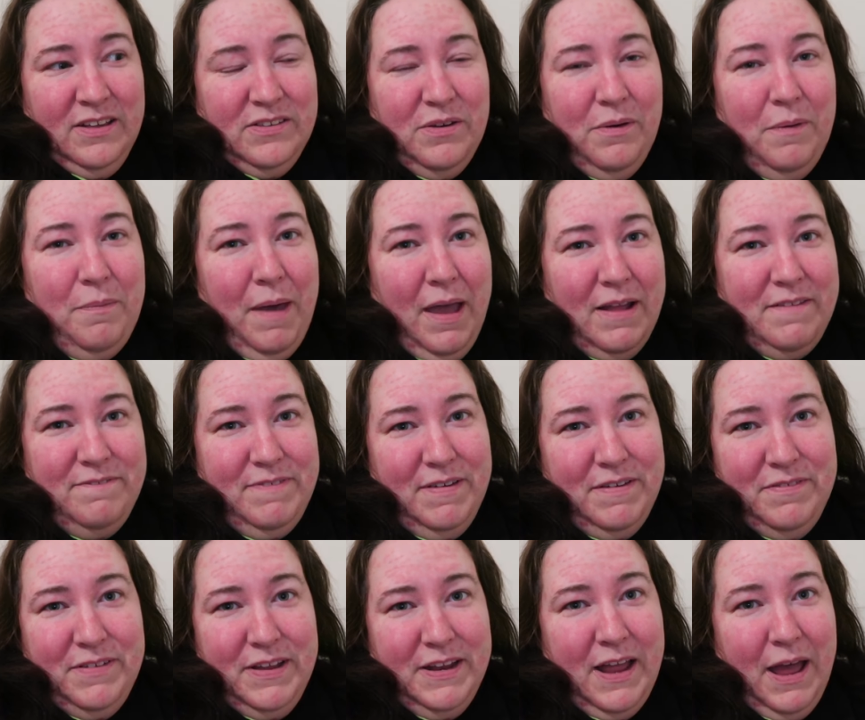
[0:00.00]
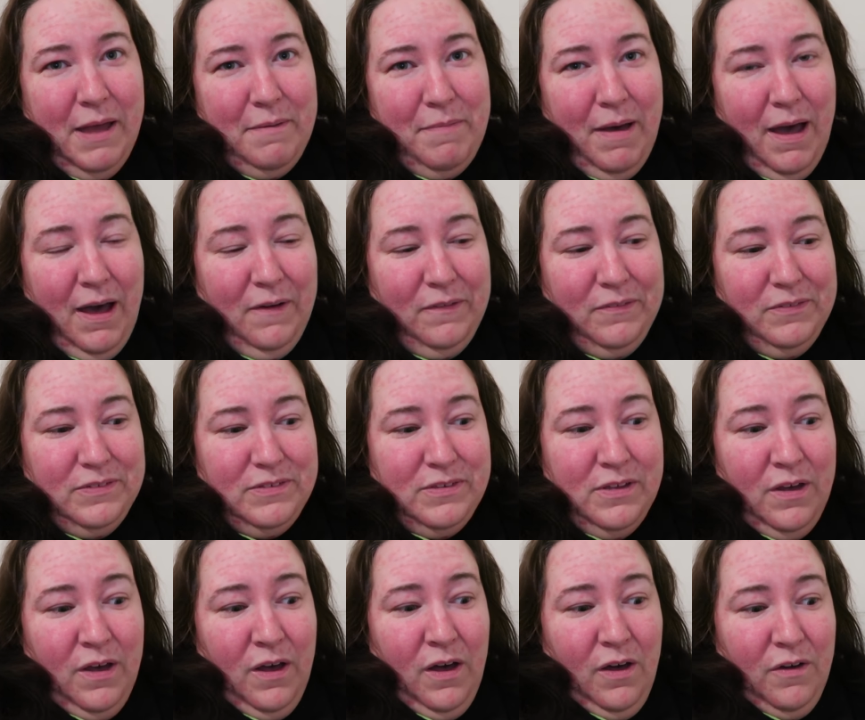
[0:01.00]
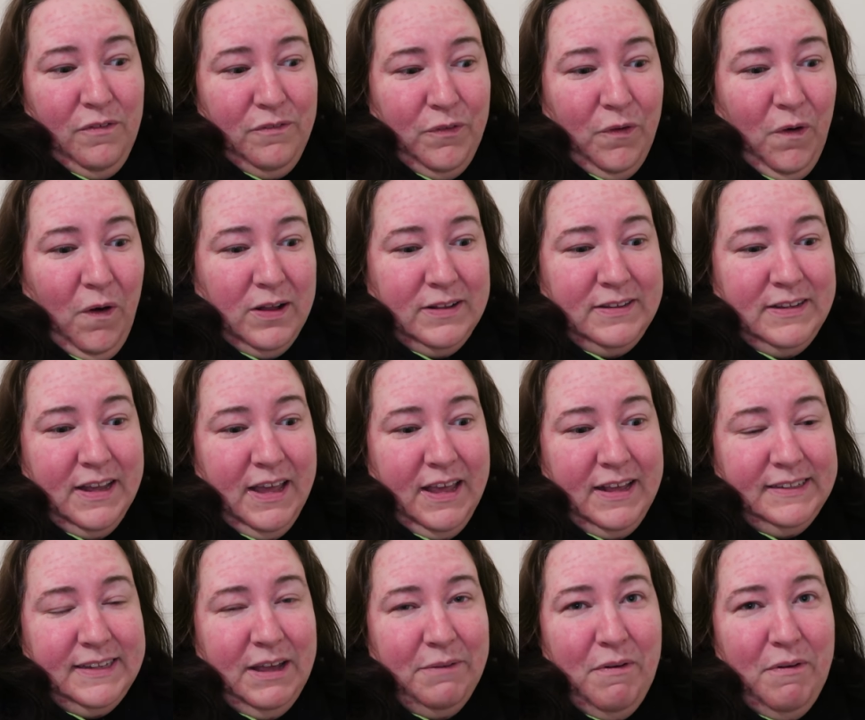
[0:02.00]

So we paid £59 for our tickets.